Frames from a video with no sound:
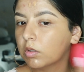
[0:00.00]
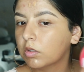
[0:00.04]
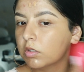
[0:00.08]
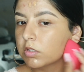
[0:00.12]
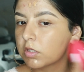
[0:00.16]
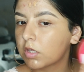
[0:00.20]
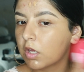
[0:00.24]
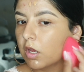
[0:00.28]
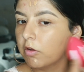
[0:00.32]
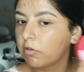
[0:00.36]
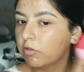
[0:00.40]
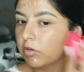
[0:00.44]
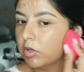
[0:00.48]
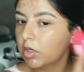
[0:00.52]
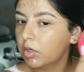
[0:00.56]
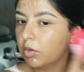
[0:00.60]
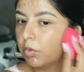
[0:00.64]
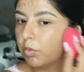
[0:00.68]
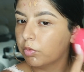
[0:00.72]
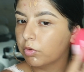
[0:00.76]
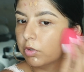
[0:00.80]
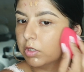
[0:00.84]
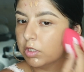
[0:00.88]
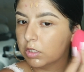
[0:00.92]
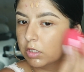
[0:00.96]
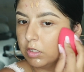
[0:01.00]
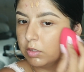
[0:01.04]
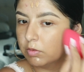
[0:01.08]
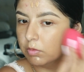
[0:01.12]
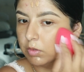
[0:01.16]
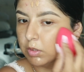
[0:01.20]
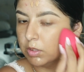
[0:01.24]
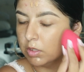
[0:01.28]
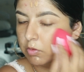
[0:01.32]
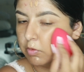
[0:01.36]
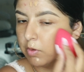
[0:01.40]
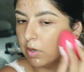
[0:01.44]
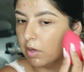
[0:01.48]
It's covering
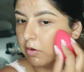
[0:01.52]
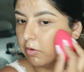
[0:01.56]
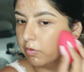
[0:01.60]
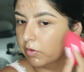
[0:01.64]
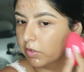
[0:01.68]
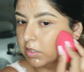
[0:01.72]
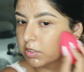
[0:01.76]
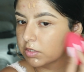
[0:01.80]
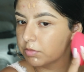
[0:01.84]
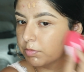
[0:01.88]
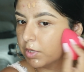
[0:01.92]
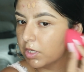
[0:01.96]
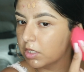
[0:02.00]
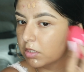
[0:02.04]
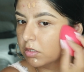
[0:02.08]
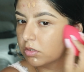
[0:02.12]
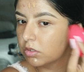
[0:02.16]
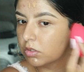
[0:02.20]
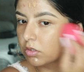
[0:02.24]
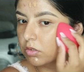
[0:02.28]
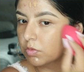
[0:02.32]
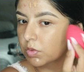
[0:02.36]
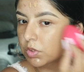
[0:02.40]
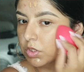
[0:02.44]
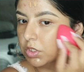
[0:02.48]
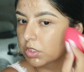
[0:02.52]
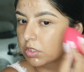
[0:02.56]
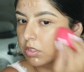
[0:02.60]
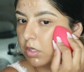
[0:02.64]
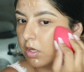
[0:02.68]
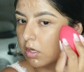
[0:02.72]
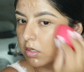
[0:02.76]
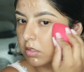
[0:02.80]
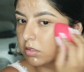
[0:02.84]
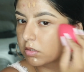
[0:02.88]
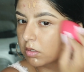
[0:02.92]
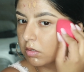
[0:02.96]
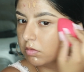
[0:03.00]
really well with a sponge, which is
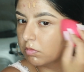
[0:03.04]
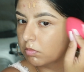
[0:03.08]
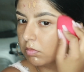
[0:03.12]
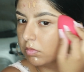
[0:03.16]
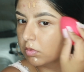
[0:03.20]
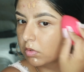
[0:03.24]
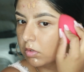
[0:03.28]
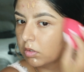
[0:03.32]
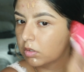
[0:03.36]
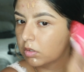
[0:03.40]
awesome.